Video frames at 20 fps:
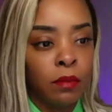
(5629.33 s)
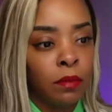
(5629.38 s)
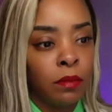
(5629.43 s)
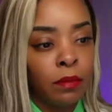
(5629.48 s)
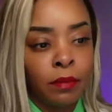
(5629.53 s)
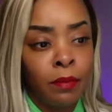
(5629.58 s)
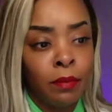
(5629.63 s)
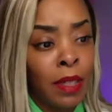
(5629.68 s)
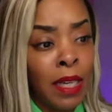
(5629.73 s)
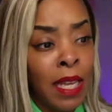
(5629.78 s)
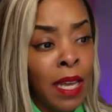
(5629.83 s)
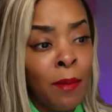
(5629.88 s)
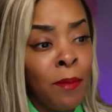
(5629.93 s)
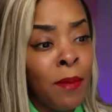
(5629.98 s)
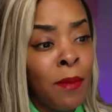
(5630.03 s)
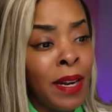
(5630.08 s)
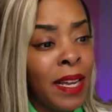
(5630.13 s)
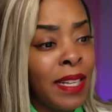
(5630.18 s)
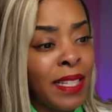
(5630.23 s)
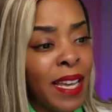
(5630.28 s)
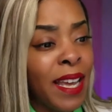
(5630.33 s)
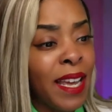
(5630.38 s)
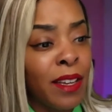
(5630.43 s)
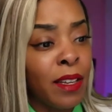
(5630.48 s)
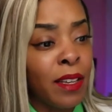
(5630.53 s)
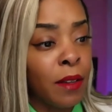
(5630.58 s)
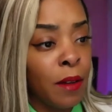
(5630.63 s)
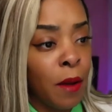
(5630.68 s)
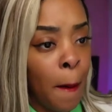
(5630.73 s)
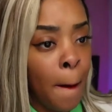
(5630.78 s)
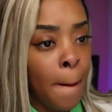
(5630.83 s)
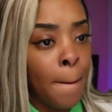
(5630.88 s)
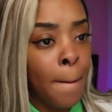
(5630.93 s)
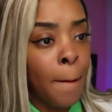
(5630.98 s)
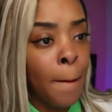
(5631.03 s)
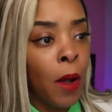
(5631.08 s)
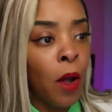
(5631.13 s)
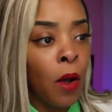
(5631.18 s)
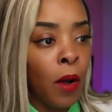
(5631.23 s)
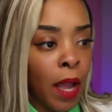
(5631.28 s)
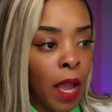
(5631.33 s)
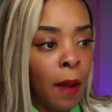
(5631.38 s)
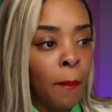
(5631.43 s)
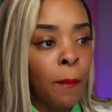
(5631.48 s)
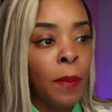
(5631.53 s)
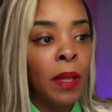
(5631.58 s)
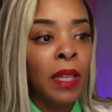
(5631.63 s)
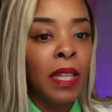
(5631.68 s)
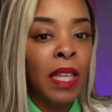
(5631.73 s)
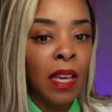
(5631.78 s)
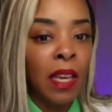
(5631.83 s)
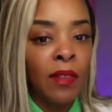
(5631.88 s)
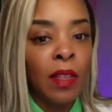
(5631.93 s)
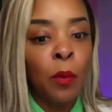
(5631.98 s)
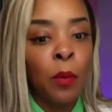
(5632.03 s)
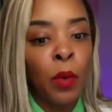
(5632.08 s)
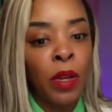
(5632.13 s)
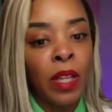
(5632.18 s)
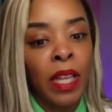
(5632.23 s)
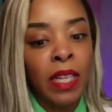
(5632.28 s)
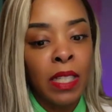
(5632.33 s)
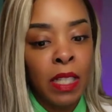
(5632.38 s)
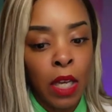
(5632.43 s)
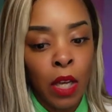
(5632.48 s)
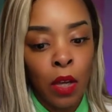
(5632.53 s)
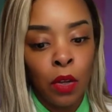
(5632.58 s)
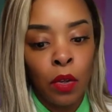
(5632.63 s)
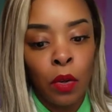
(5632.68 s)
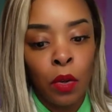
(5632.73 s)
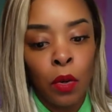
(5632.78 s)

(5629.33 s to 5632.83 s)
Believe them when they tell you. Okay? Believe them when they tell you.